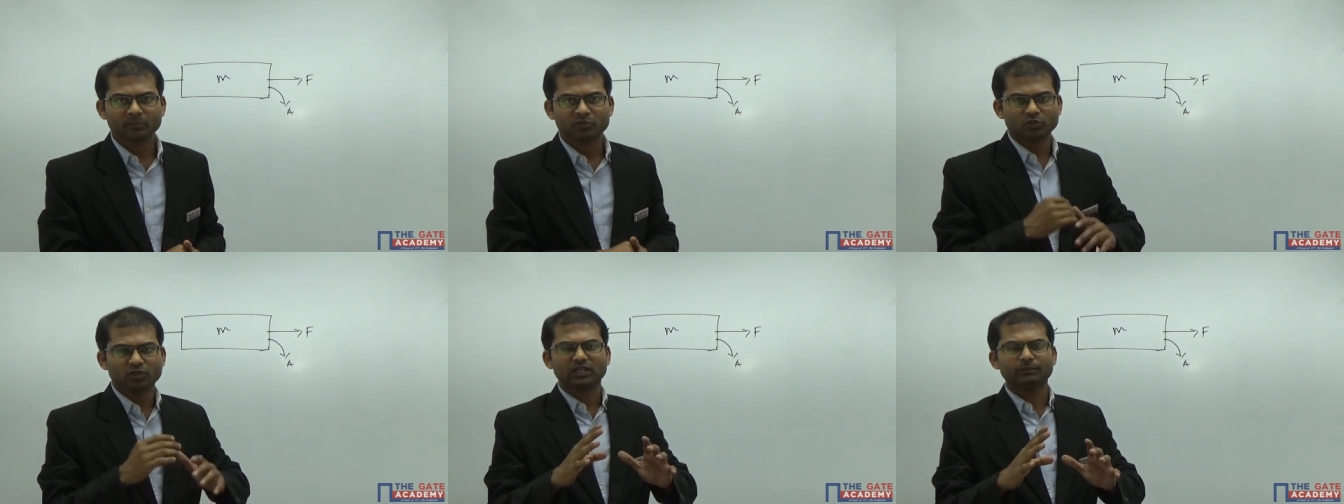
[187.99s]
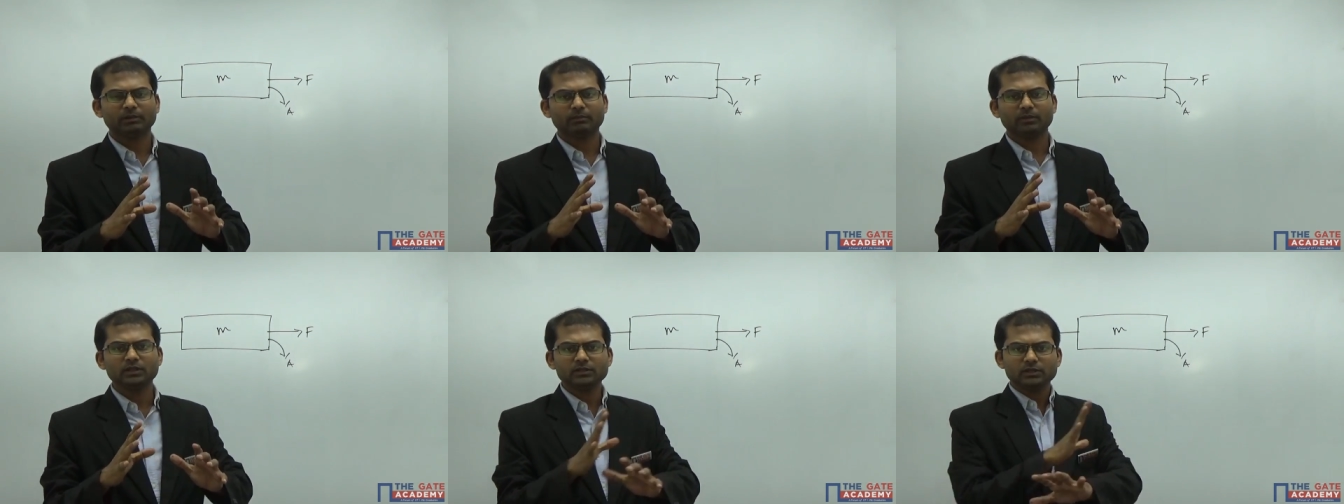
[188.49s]
So
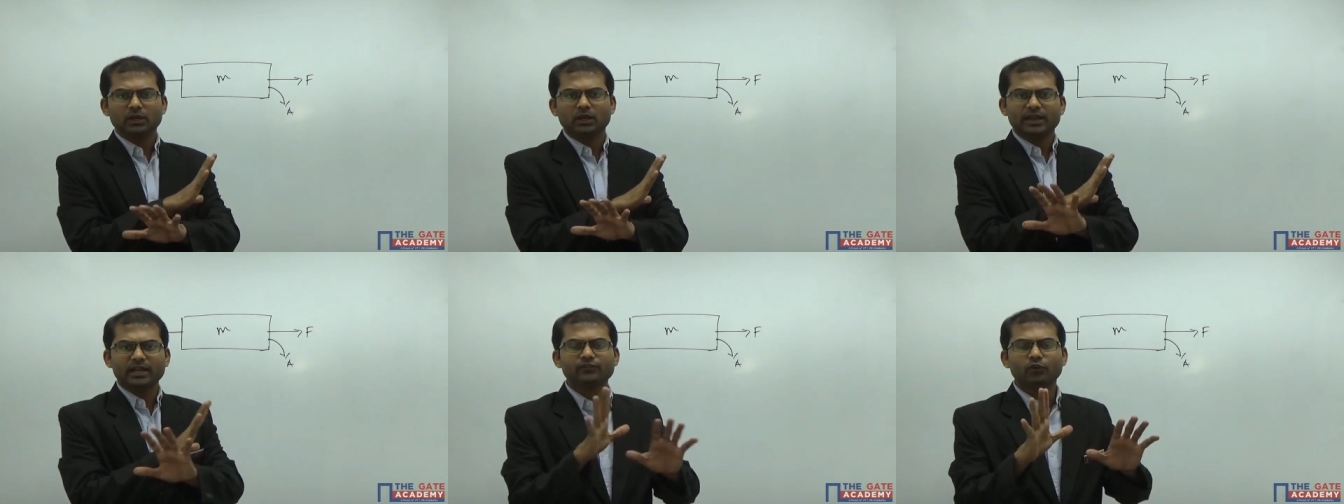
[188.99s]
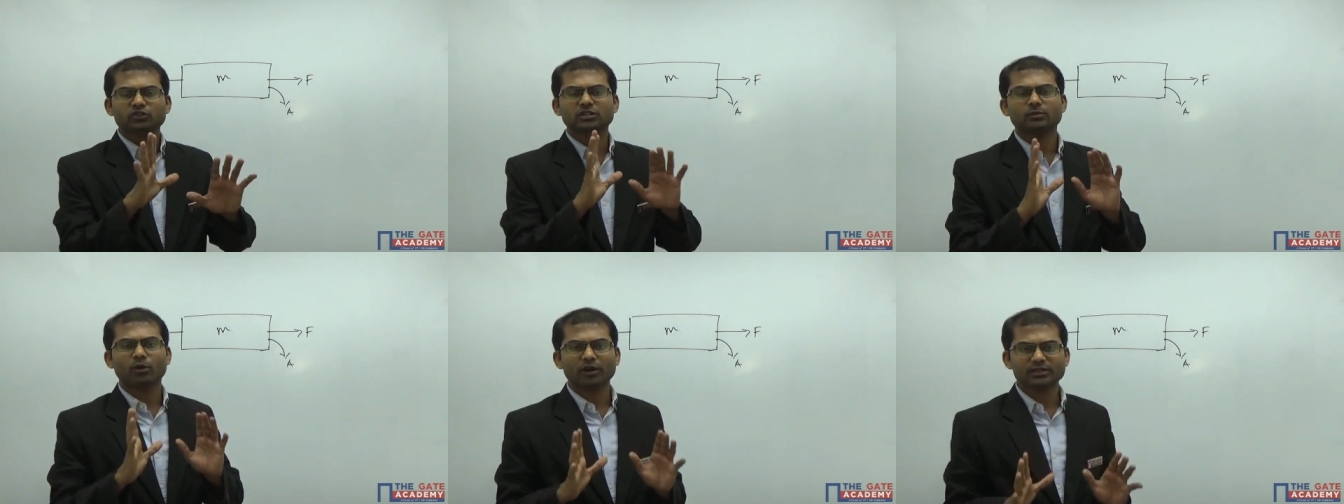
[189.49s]
equilibrium means net force in
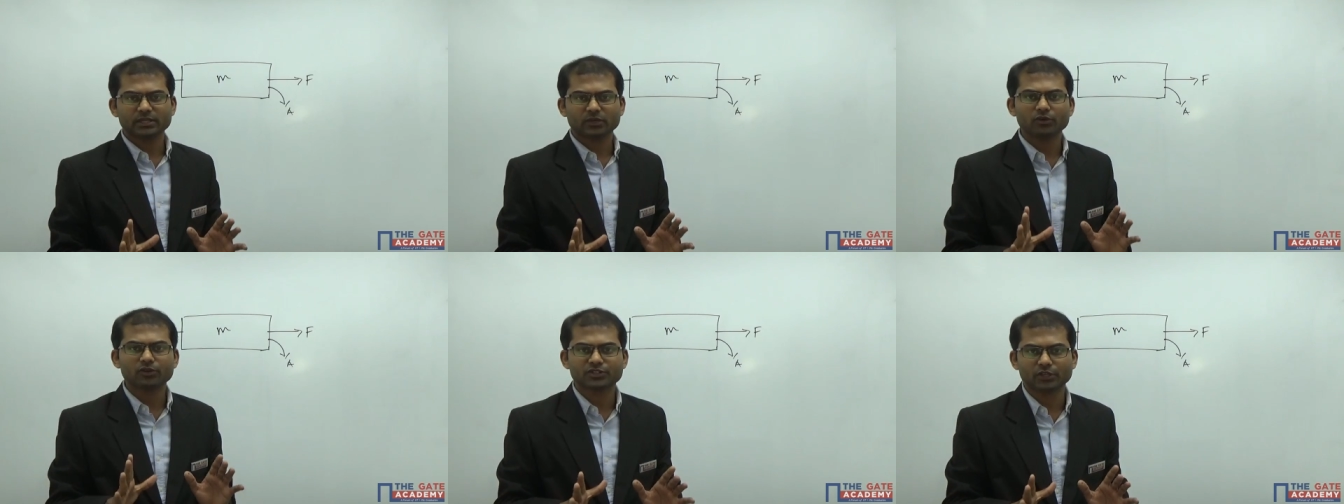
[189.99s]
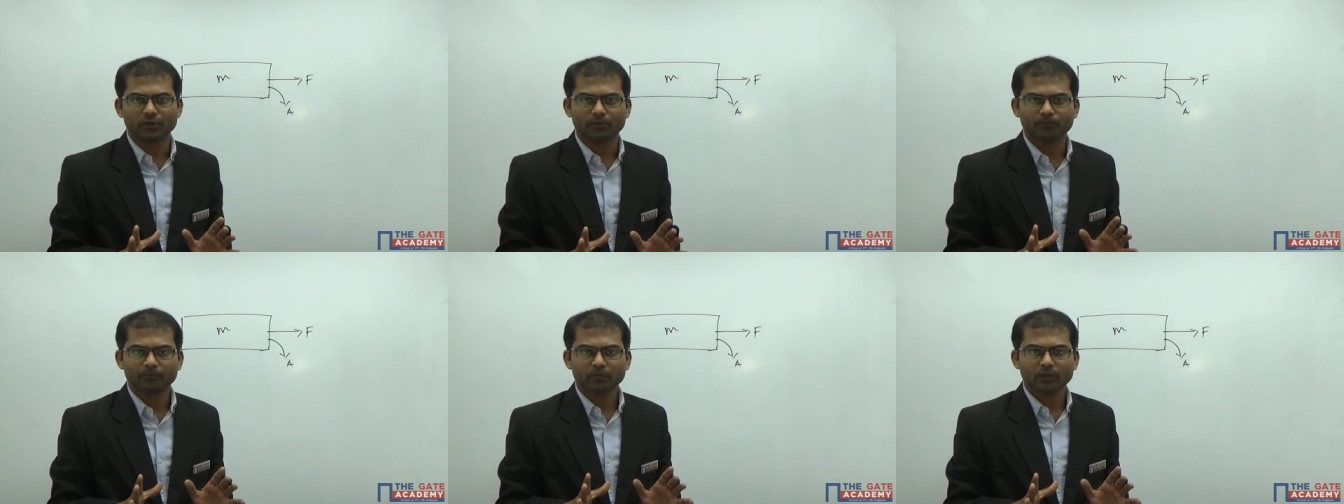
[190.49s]
the body is equal to
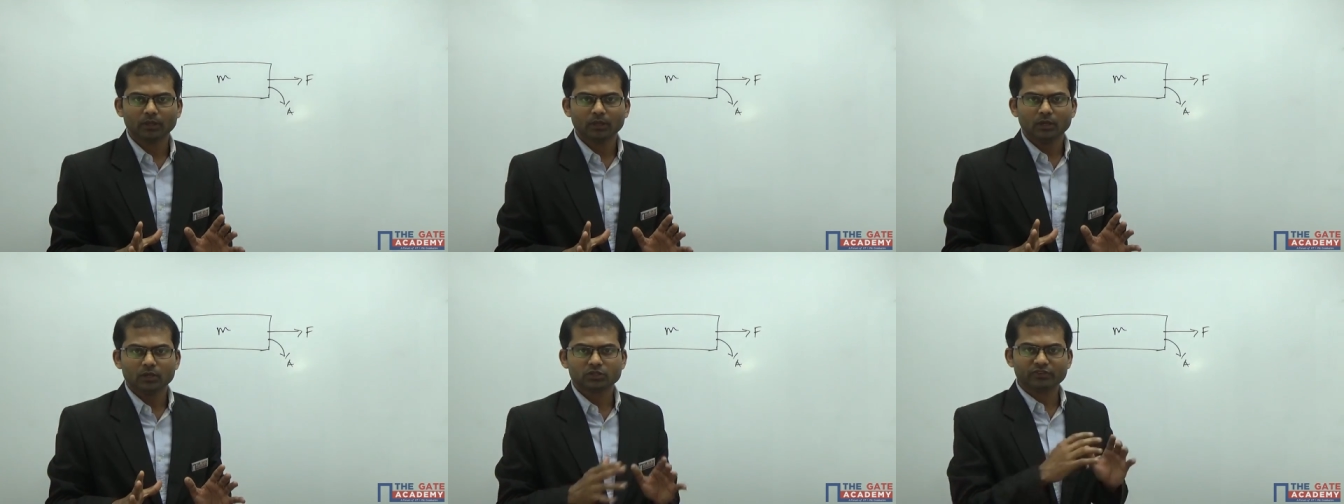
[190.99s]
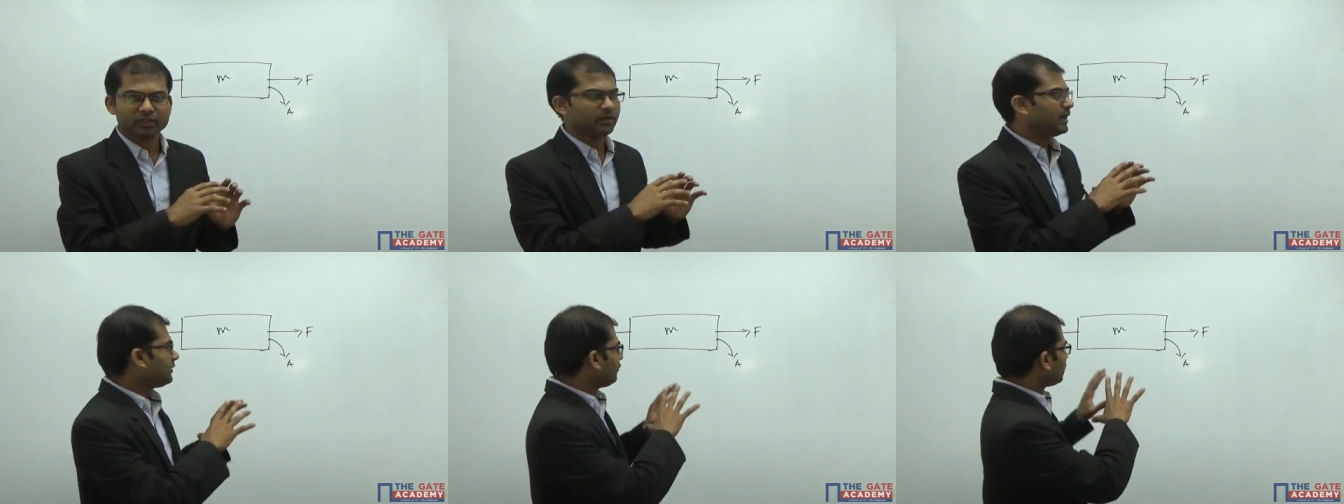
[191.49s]
zero. So when the
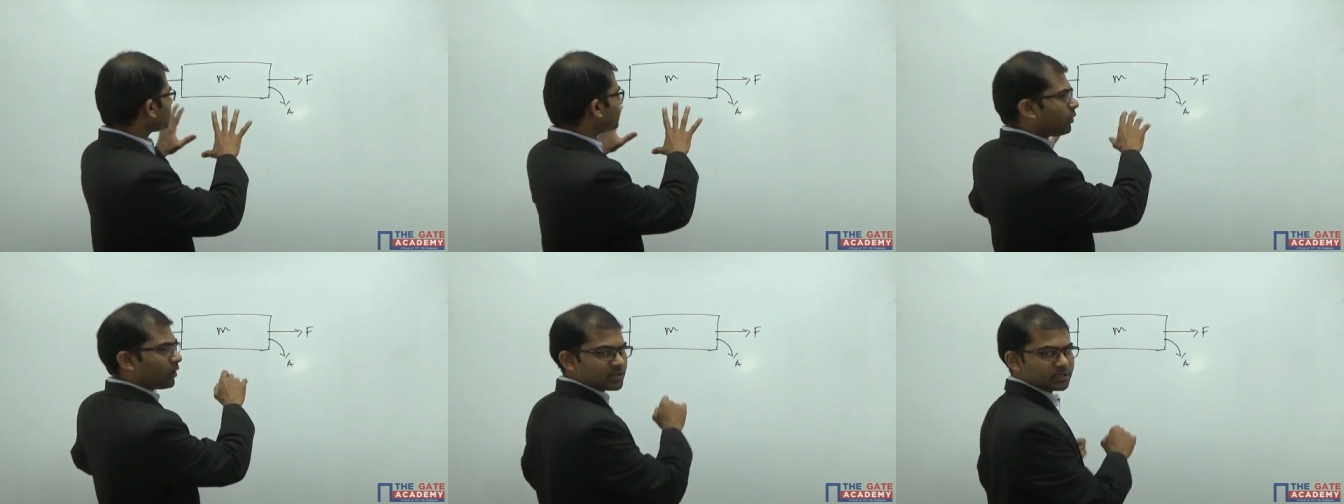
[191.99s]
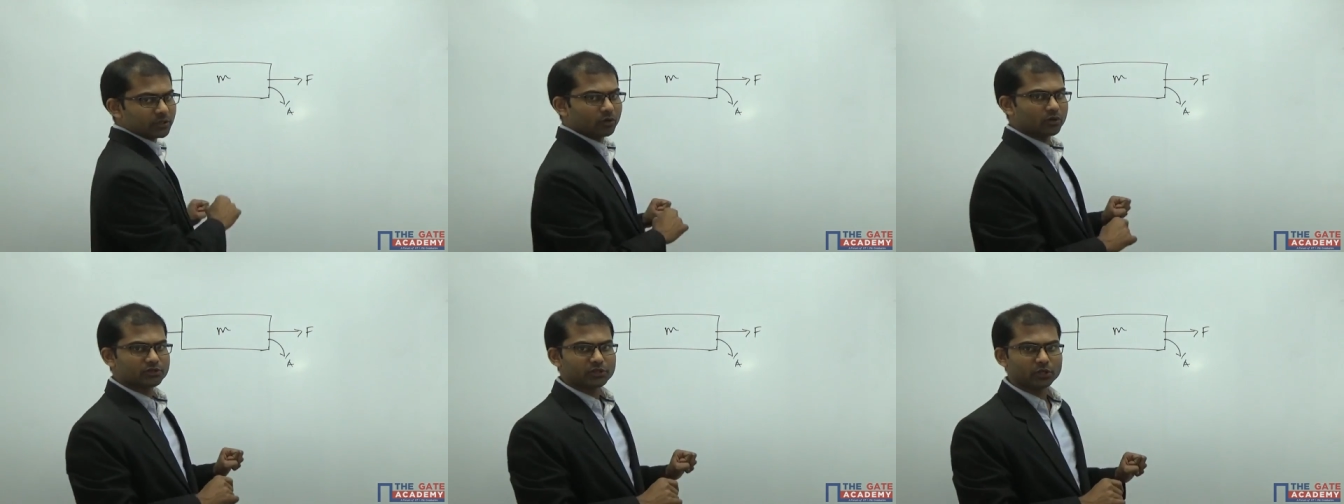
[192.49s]
net force in the body is
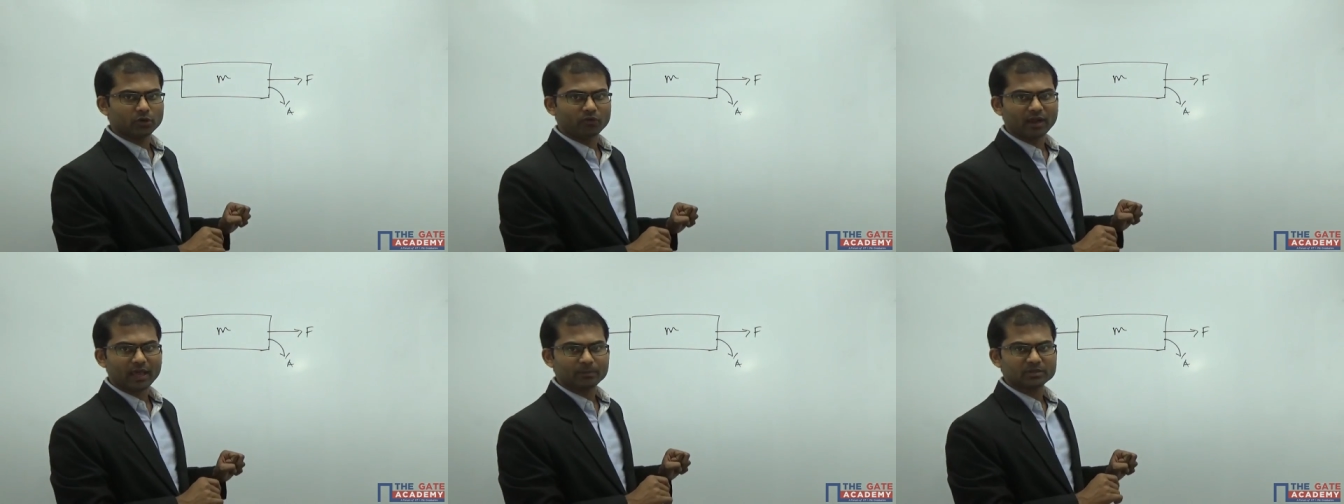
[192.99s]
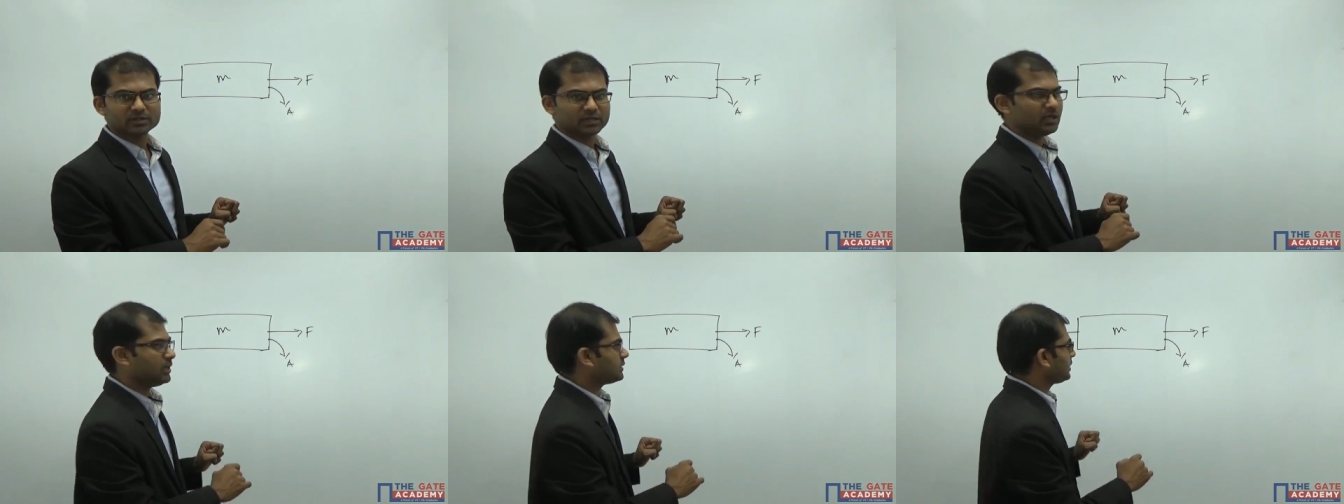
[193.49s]
equal to zero, what happens
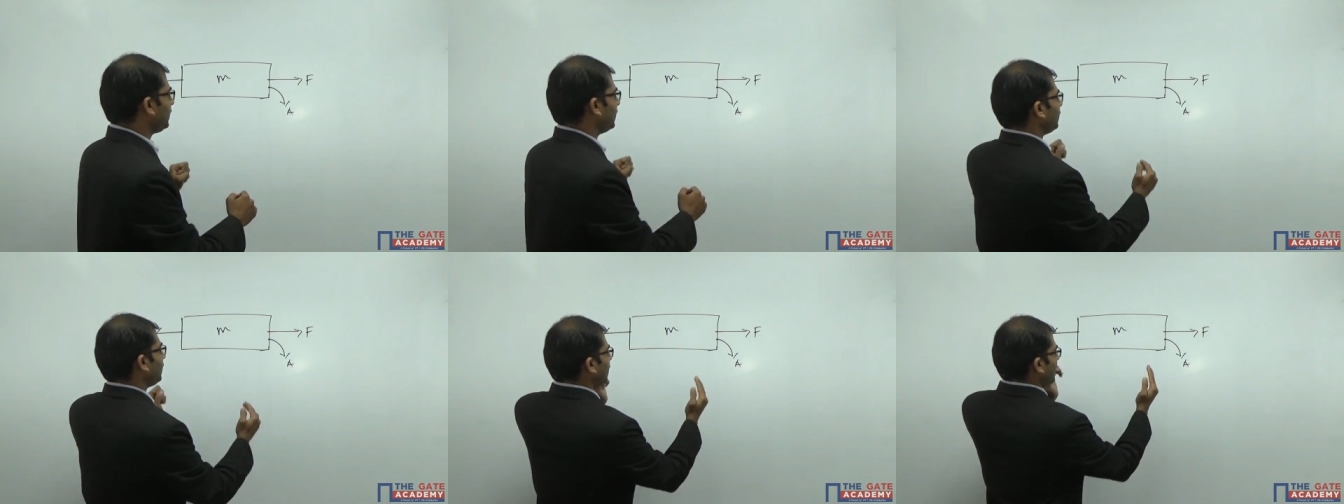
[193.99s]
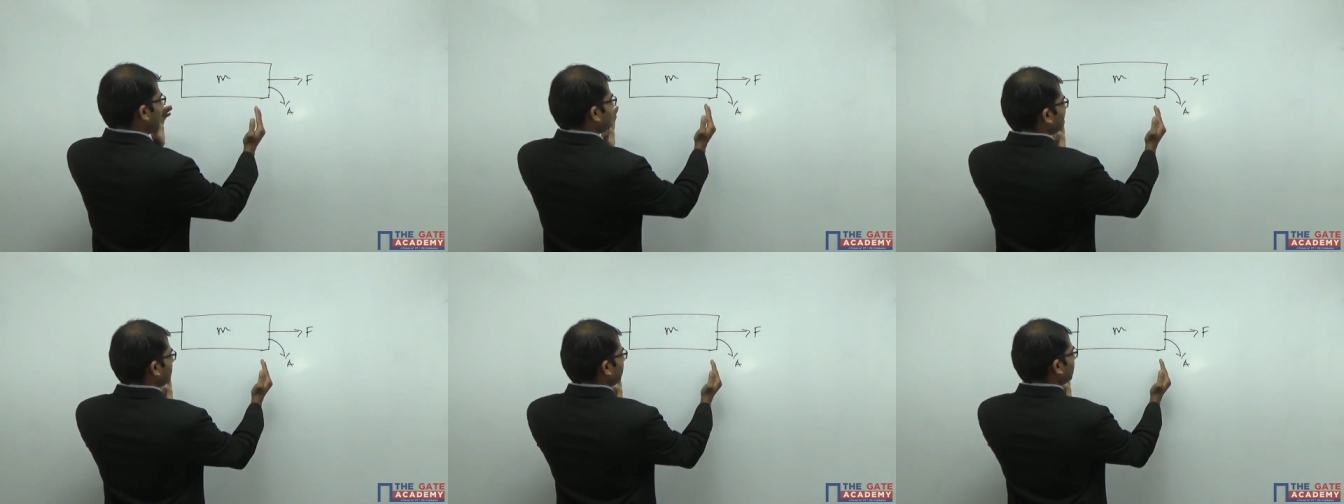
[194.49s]
is here,
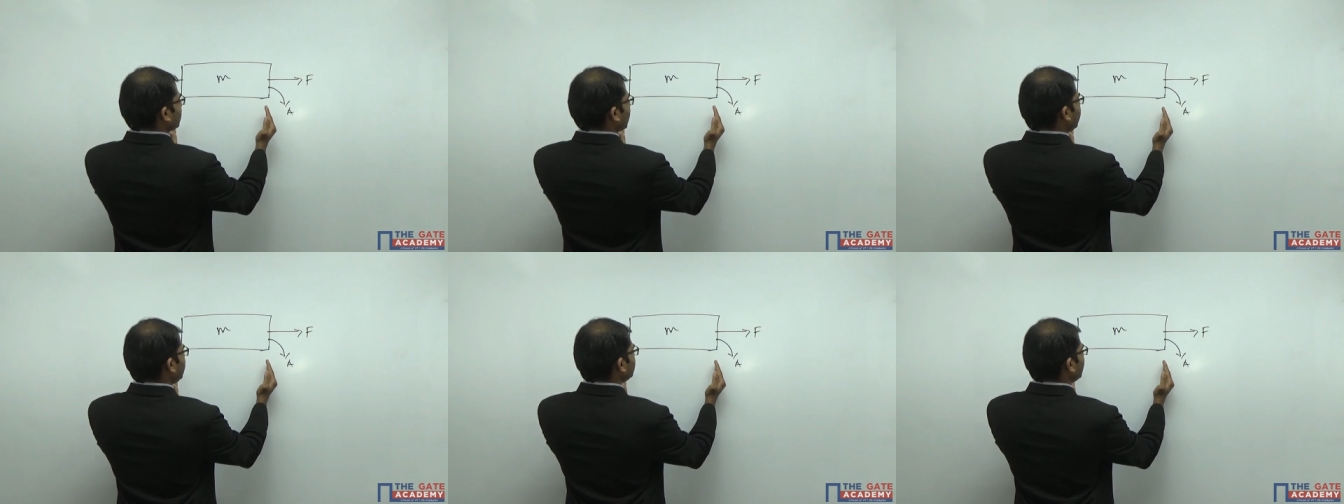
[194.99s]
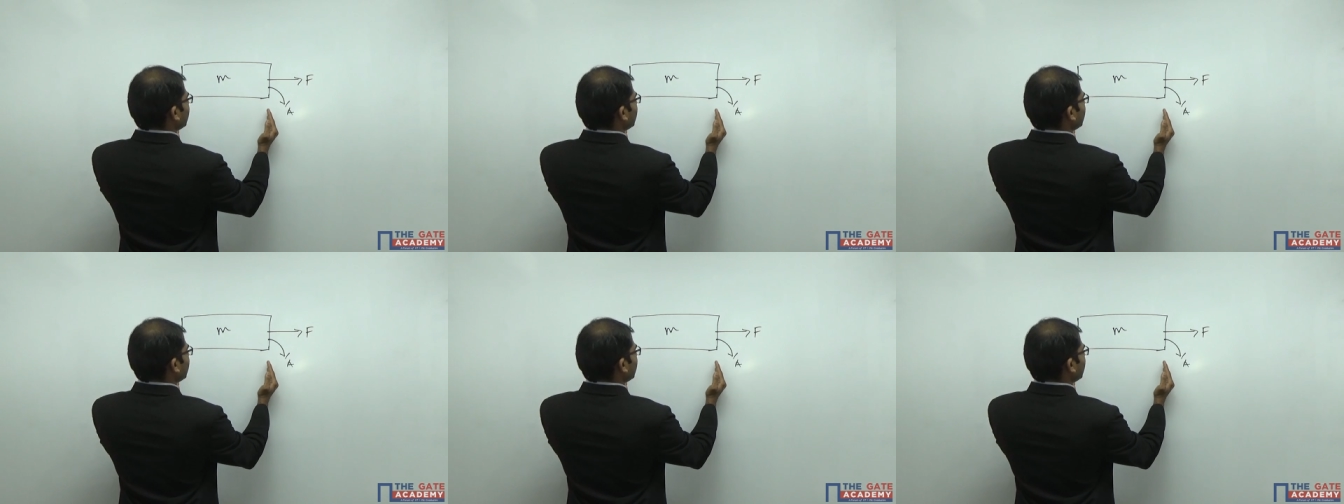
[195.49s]
you are trying to